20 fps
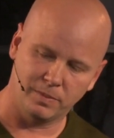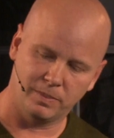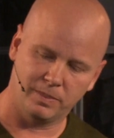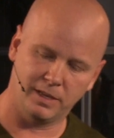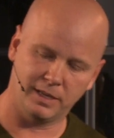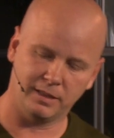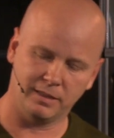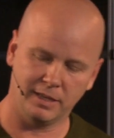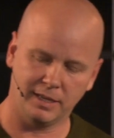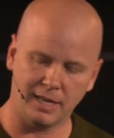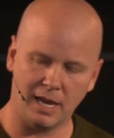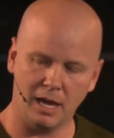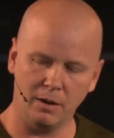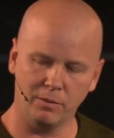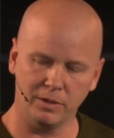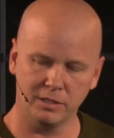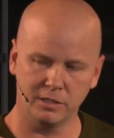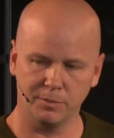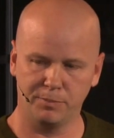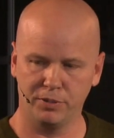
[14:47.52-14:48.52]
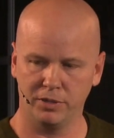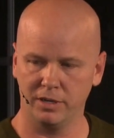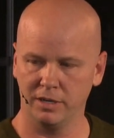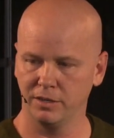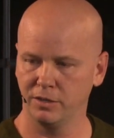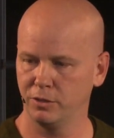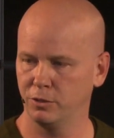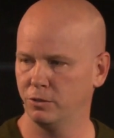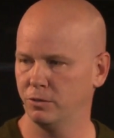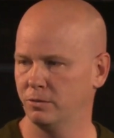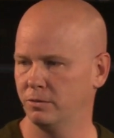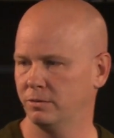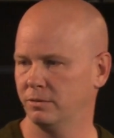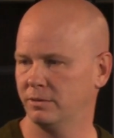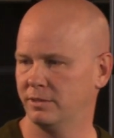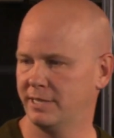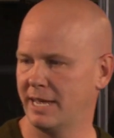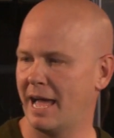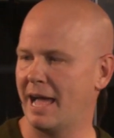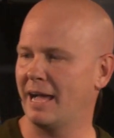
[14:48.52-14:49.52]
that God wants to put a new
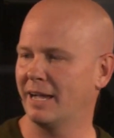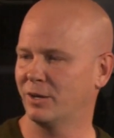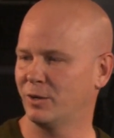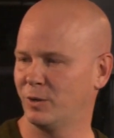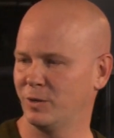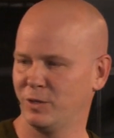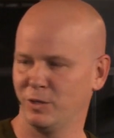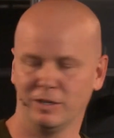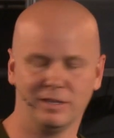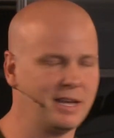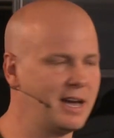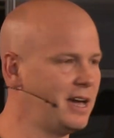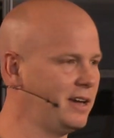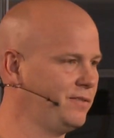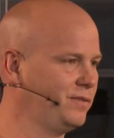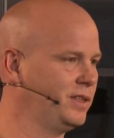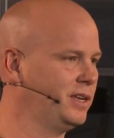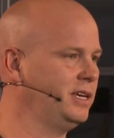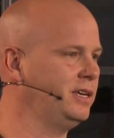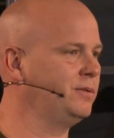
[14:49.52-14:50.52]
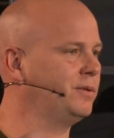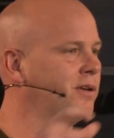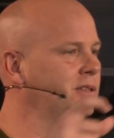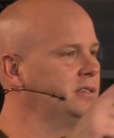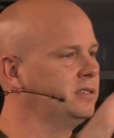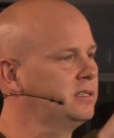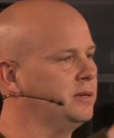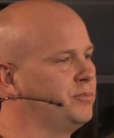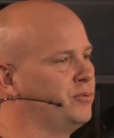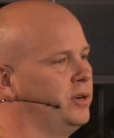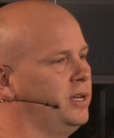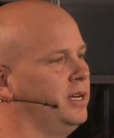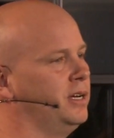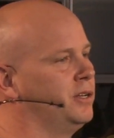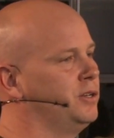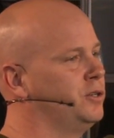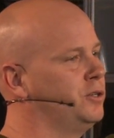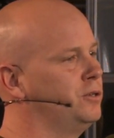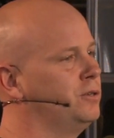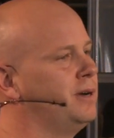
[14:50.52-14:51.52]
tag on your life, that he wants to bring a
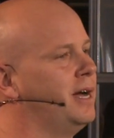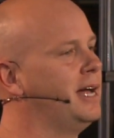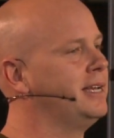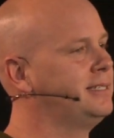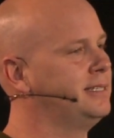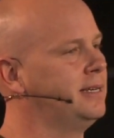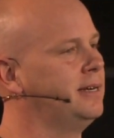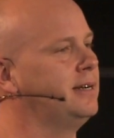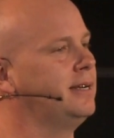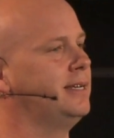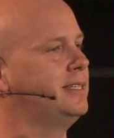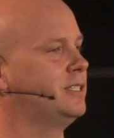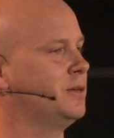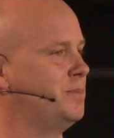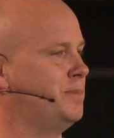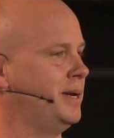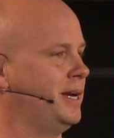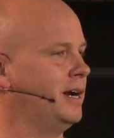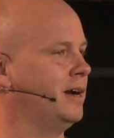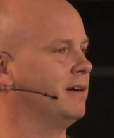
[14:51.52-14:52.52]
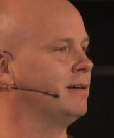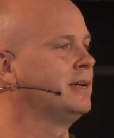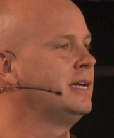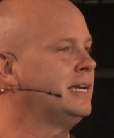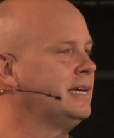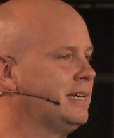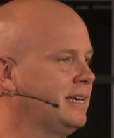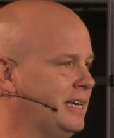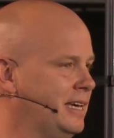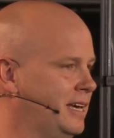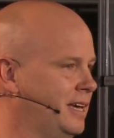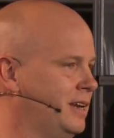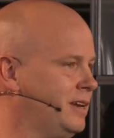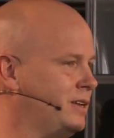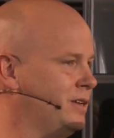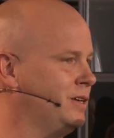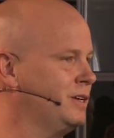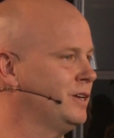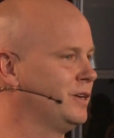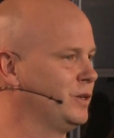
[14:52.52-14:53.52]
new identity to bear
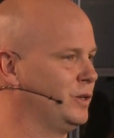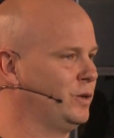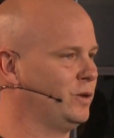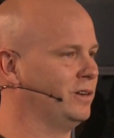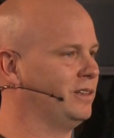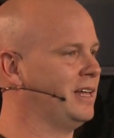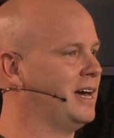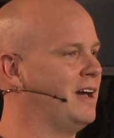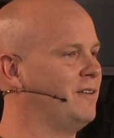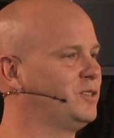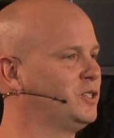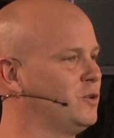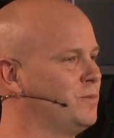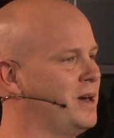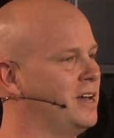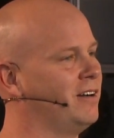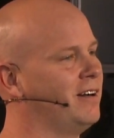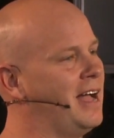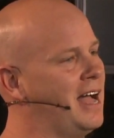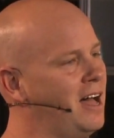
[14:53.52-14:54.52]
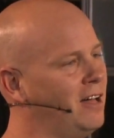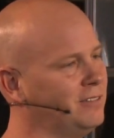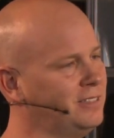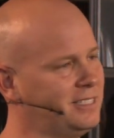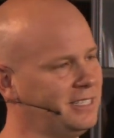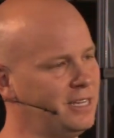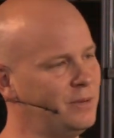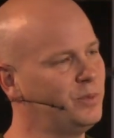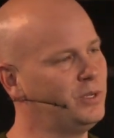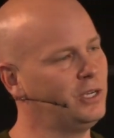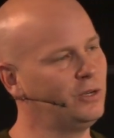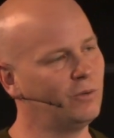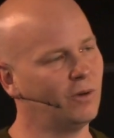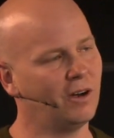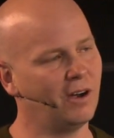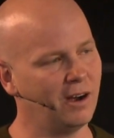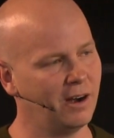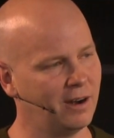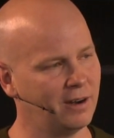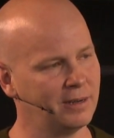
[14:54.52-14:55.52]
in your life. So no matter how deep you
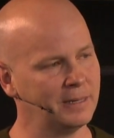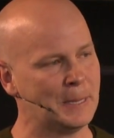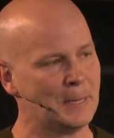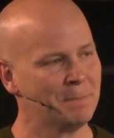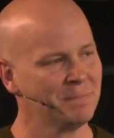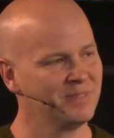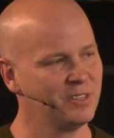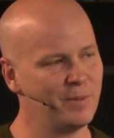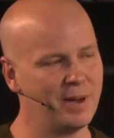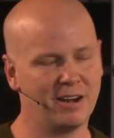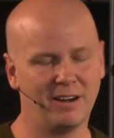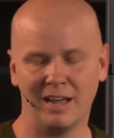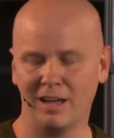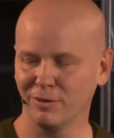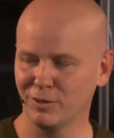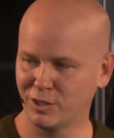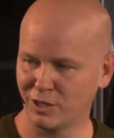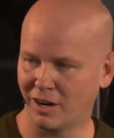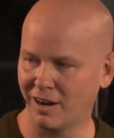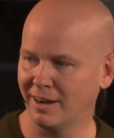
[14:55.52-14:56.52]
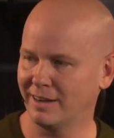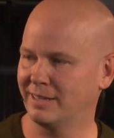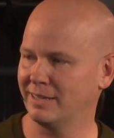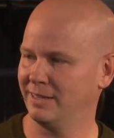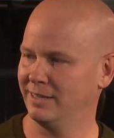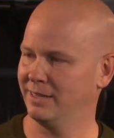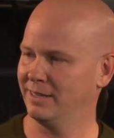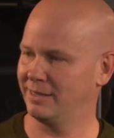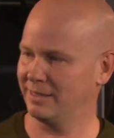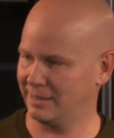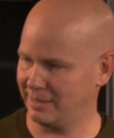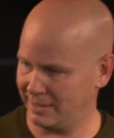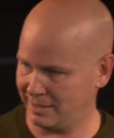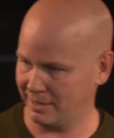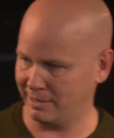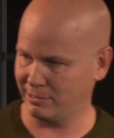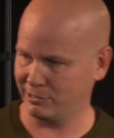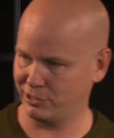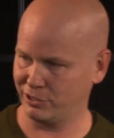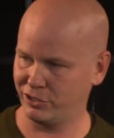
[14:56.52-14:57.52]
are, no matter how dark it
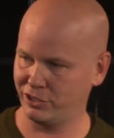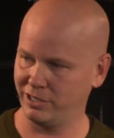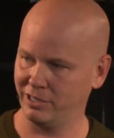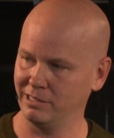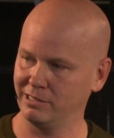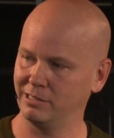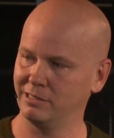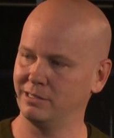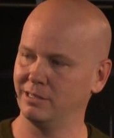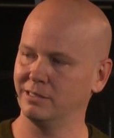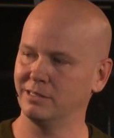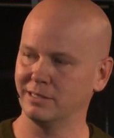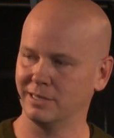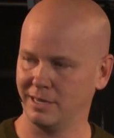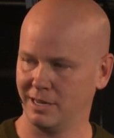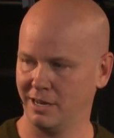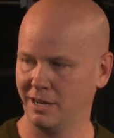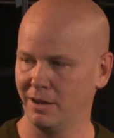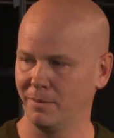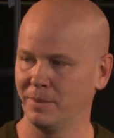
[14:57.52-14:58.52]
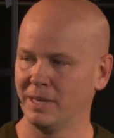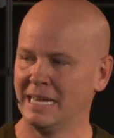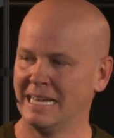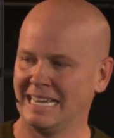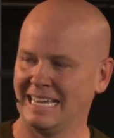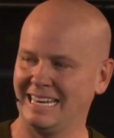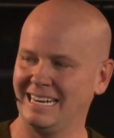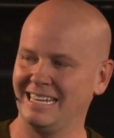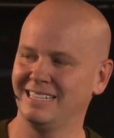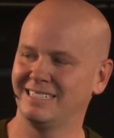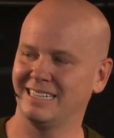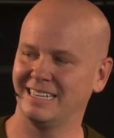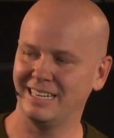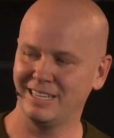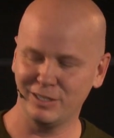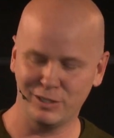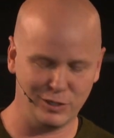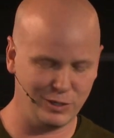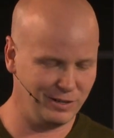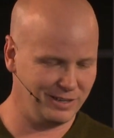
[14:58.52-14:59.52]
is, Jesus has come and he's
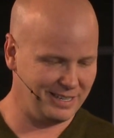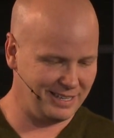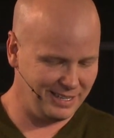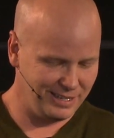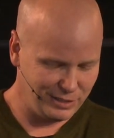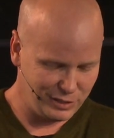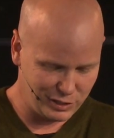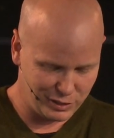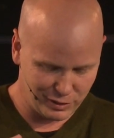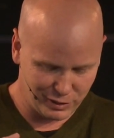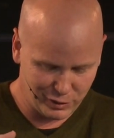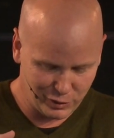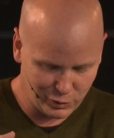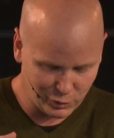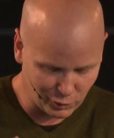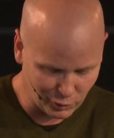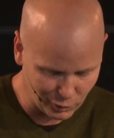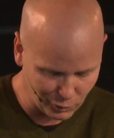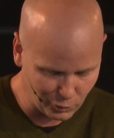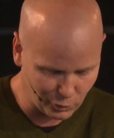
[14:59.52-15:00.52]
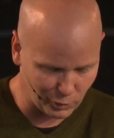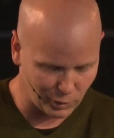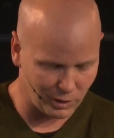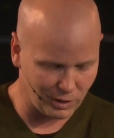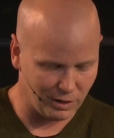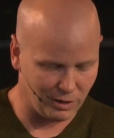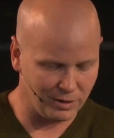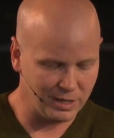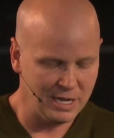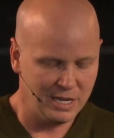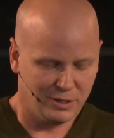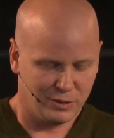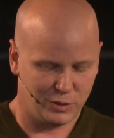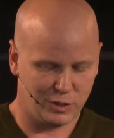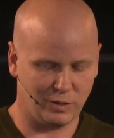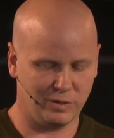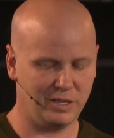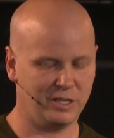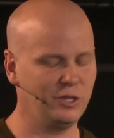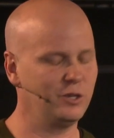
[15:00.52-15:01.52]
entered into your world
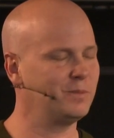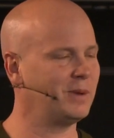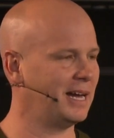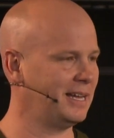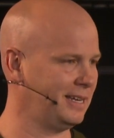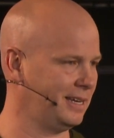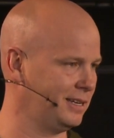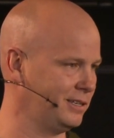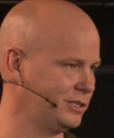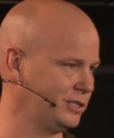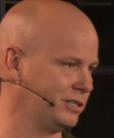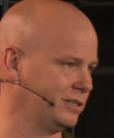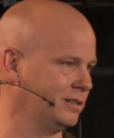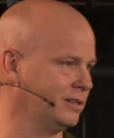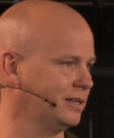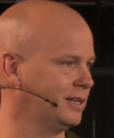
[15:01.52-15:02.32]
so that you might enter